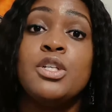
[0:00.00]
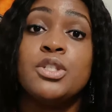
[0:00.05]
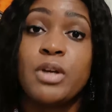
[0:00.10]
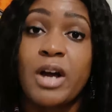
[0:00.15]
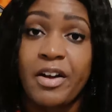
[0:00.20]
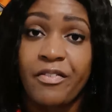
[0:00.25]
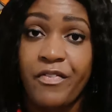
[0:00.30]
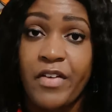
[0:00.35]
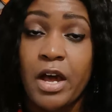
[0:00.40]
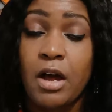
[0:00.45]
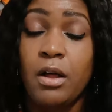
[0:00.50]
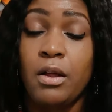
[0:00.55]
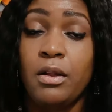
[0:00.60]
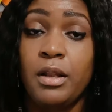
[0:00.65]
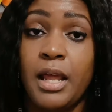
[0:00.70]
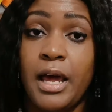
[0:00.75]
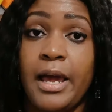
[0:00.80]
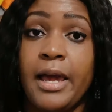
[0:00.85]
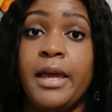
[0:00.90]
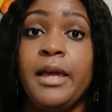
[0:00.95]
So I
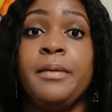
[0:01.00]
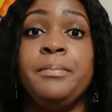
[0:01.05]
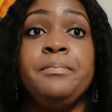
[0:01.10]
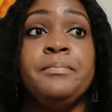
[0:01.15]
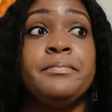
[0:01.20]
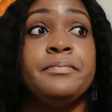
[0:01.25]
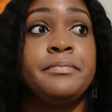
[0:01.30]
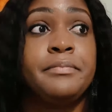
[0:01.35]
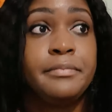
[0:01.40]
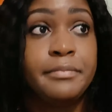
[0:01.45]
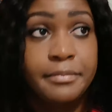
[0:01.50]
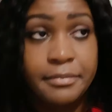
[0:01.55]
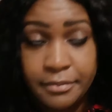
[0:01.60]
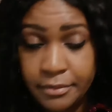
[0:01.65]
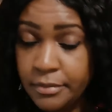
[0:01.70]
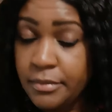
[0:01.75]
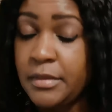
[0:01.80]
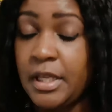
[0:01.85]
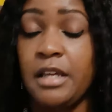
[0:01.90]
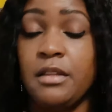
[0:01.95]
felt like
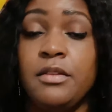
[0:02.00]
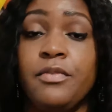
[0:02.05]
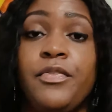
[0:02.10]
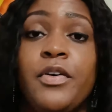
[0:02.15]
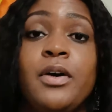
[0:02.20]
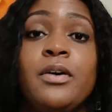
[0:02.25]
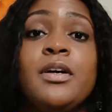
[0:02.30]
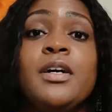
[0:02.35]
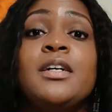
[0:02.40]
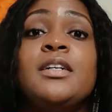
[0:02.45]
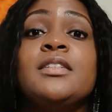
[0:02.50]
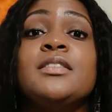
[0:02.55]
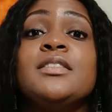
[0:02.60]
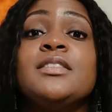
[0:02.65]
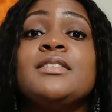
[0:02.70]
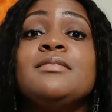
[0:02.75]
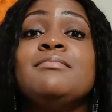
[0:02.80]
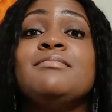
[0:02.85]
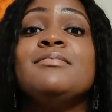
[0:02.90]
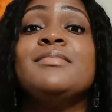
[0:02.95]
take the
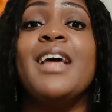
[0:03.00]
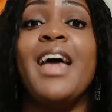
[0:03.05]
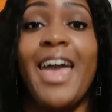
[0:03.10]
photos